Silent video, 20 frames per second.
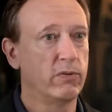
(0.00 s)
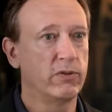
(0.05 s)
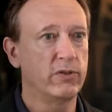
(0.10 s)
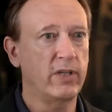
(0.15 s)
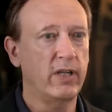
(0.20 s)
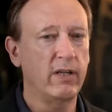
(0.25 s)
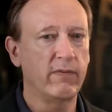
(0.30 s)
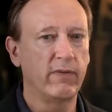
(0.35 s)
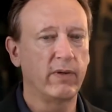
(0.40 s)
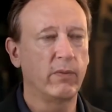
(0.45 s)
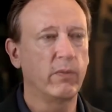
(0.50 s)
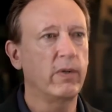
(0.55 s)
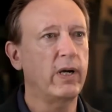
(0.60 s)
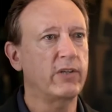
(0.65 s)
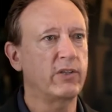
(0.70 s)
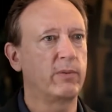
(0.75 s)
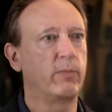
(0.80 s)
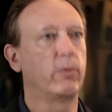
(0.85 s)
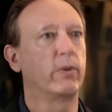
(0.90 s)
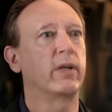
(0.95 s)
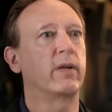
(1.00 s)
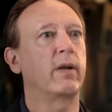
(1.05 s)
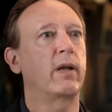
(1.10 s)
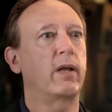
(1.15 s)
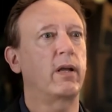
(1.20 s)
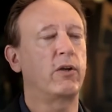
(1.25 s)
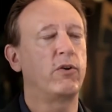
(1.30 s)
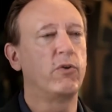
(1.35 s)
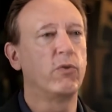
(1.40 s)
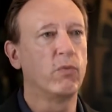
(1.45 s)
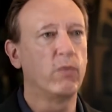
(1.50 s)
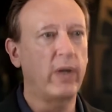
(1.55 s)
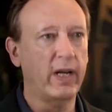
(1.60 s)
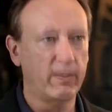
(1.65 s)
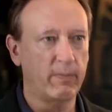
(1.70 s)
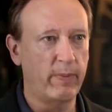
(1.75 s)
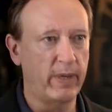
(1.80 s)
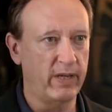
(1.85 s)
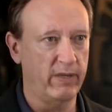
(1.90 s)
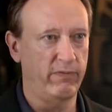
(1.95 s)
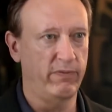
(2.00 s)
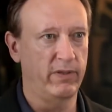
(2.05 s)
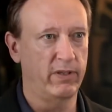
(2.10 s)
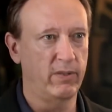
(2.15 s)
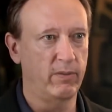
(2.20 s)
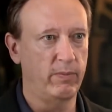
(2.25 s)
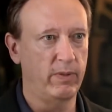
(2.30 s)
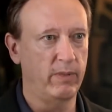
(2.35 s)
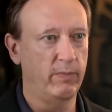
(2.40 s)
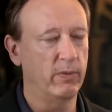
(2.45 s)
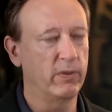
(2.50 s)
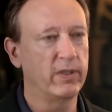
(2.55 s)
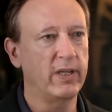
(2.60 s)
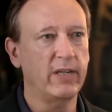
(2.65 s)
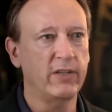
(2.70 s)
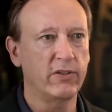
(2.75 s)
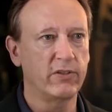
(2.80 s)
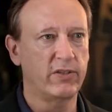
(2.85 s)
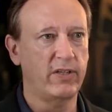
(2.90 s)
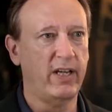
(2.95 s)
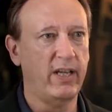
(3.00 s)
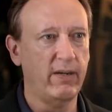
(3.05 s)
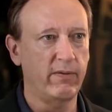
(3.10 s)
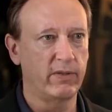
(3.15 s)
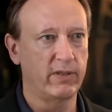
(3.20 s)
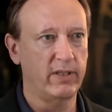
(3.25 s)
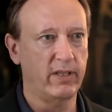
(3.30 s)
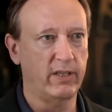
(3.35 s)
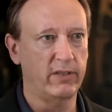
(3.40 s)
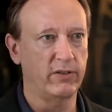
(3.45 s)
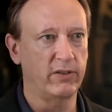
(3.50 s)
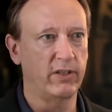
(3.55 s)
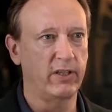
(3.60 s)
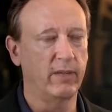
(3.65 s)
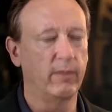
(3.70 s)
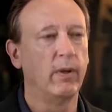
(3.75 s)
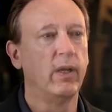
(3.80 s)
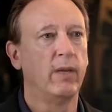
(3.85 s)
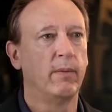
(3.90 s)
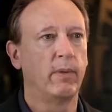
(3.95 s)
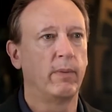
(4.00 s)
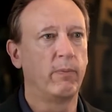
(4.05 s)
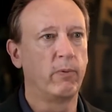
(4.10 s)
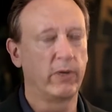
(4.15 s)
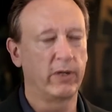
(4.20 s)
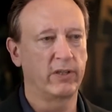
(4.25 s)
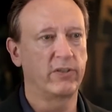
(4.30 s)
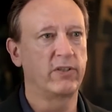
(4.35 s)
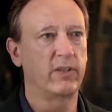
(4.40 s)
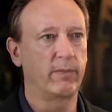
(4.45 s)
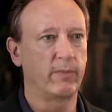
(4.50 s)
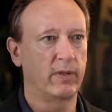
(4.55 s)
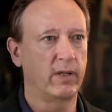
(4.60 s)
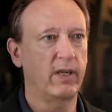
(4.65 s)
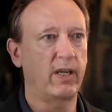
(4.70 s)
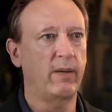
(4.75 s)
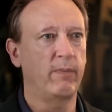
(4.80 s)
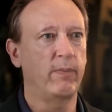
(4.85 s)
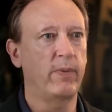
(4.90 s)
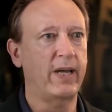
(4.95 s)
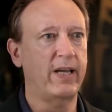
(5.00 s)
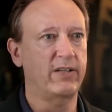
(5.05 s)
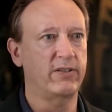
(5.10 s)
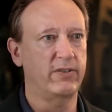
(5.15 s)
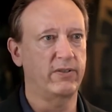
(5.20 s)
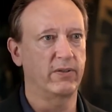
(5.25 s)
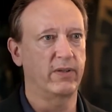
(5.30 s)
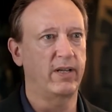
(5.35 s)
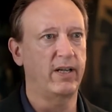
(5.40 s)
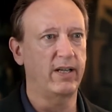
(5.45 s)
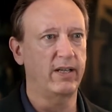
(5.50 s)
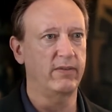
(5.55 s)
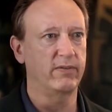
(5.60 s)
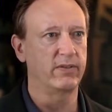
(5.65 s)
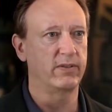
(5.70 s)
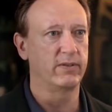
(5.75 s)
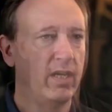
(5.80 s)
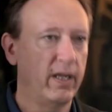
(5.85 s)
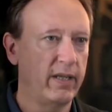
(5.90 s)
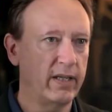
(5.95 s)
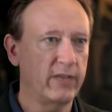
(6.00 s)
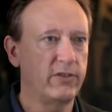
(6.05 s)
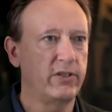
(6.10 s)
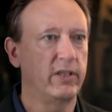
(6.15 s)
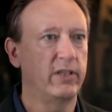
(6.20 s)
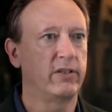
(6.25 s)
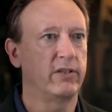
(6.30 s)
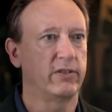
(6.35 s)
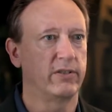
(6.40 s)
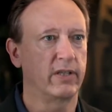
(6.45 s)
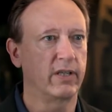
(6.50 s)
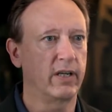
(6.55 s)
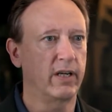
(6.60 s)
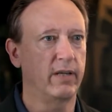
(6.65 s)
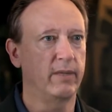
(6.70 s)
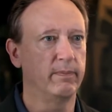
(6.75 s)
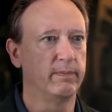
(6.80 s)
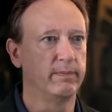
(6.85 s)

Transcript: Through Solavei, we're actually bringing a direct benefit to people, not just advertising to them, but bringing something that impacts their lives, and that changes the game.